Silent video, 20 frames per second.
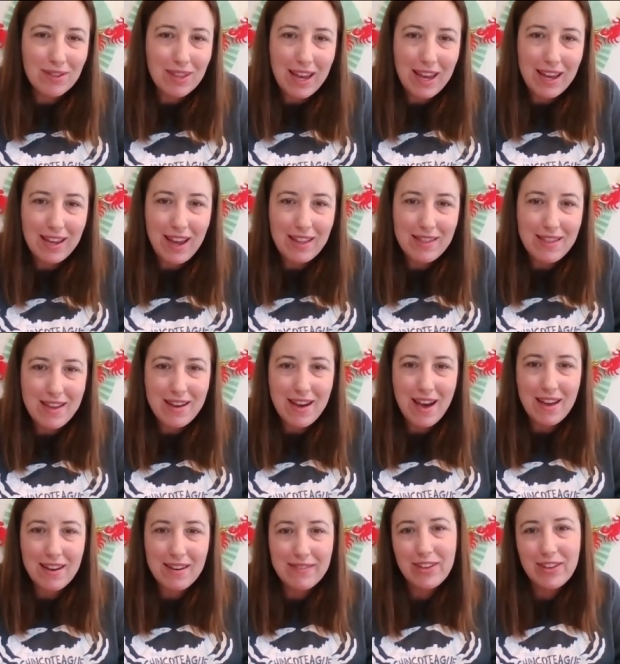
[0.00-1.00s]
They and they
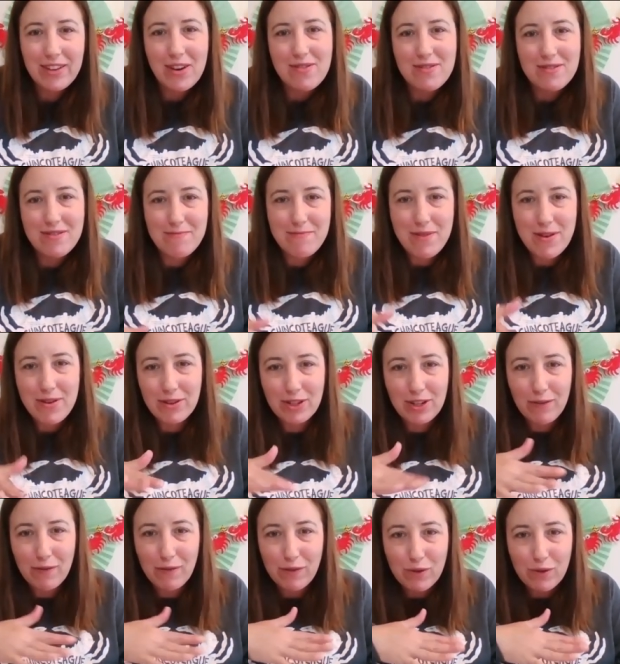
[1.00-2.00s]
kind of go on the
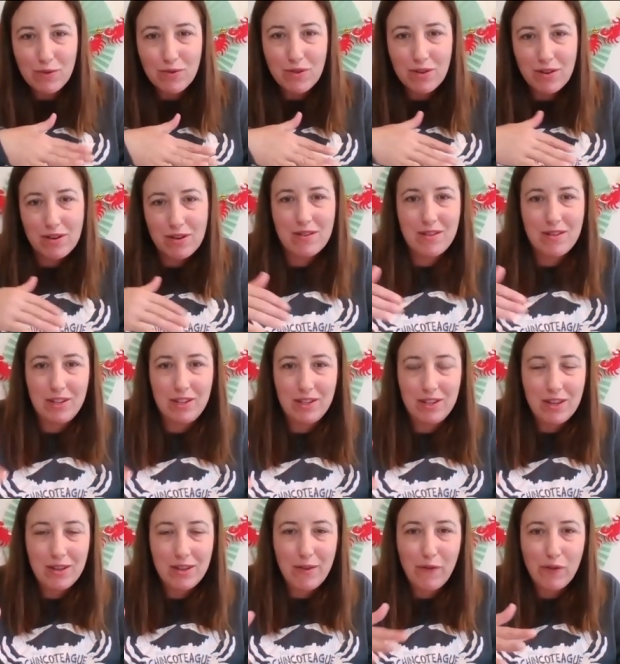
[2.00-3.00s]
ocean floor or the,
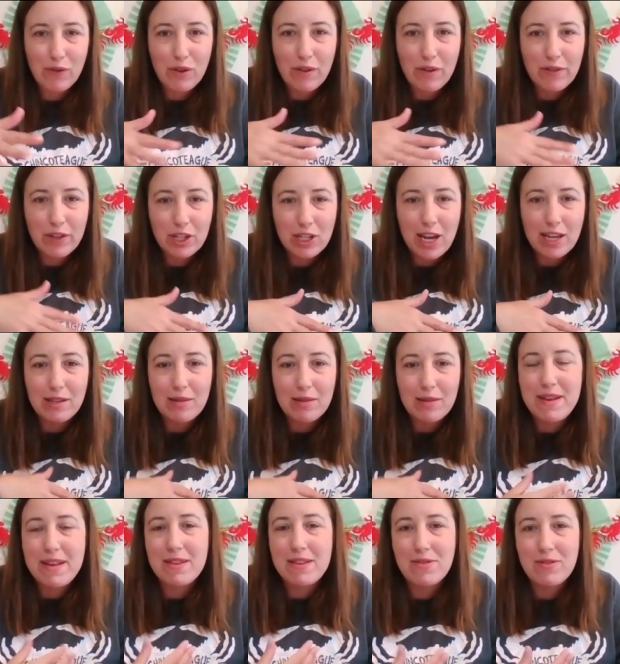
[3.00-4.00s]
the floor of the Chesapeake.